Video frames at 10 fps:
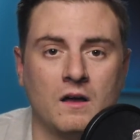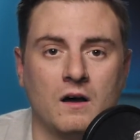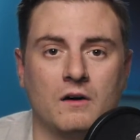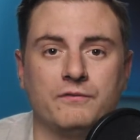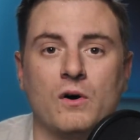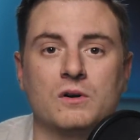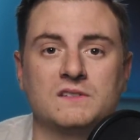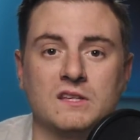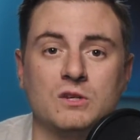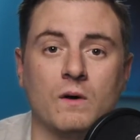of folks
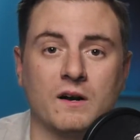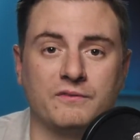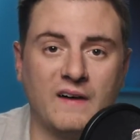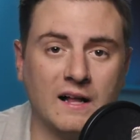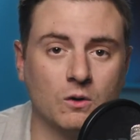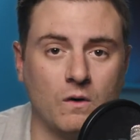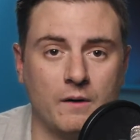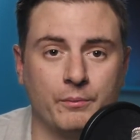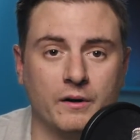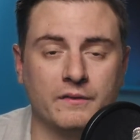that you want to follow
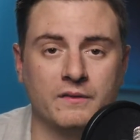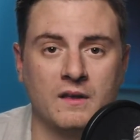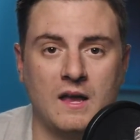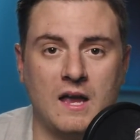up with